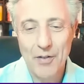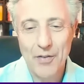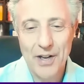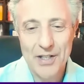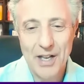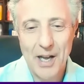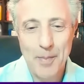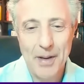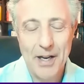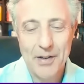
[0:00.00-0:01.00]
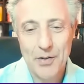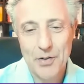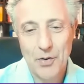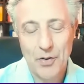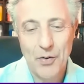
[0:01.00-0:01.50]
reverse
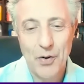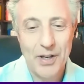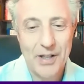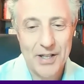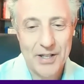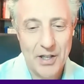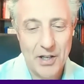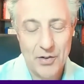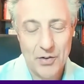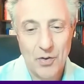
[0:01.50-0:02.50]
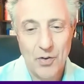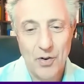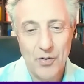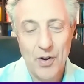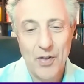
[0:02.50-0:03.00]
diabetes or avoid this illness or
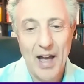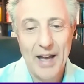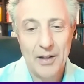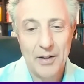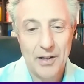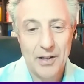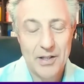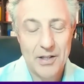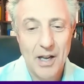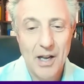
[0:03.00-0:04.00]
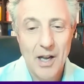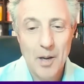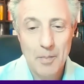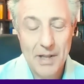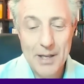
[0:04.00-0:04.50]
avoid that illness.
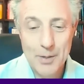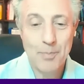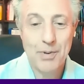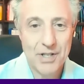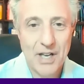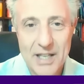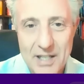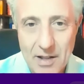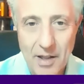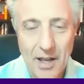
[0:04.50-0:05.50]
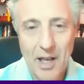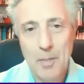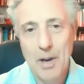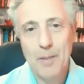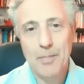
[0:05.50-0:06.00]
But that's precisely the thinking
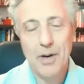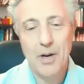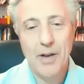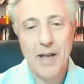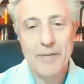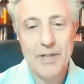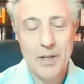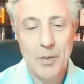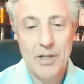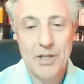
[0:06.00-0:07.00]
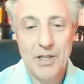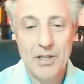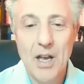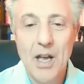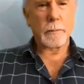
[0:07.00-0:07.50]
behind ProLongevity, which
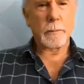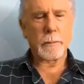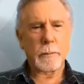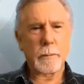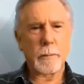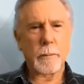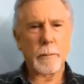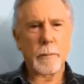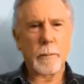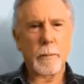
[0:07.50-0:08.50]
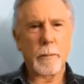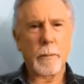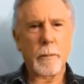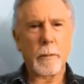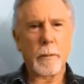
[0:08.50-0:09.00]
is, yes, you don't want
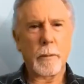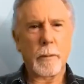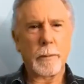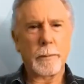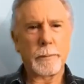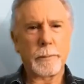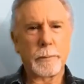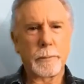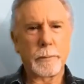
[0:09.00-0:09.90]
any of these life-threatening